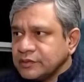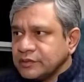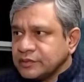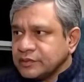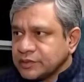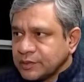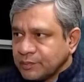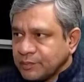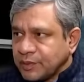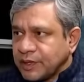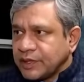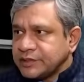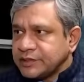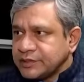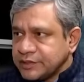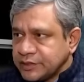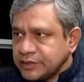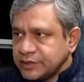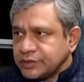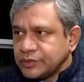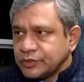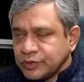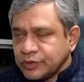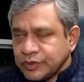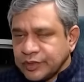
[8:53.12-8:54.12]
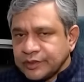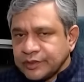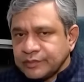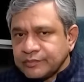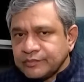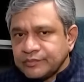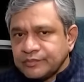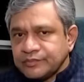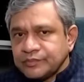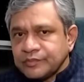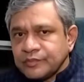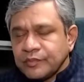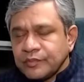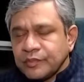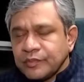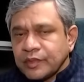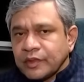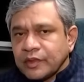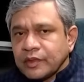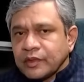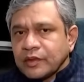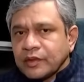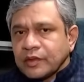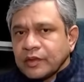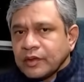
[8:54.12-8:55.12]
supply chain today.
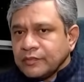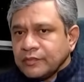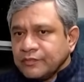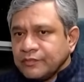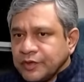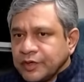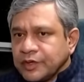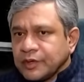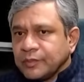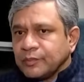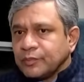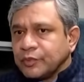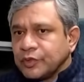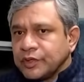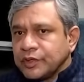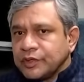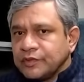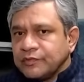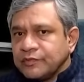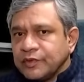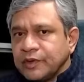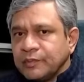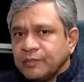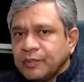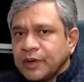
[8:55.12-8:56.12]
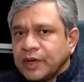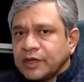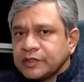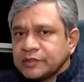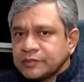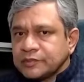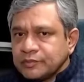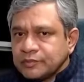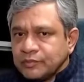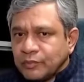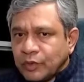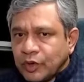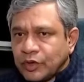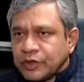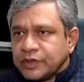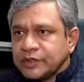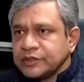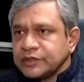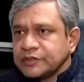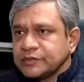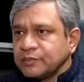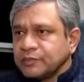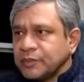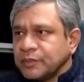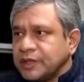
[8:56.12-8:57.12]
Every component will pass
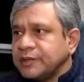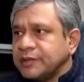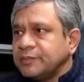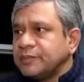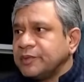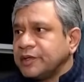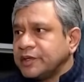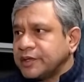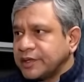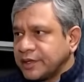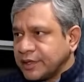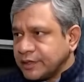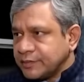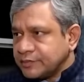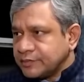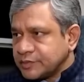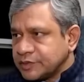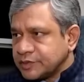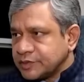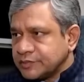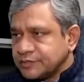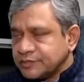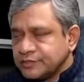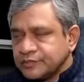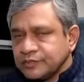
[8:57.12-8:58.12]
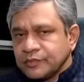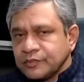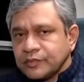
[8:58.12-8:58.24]
borders multiple times.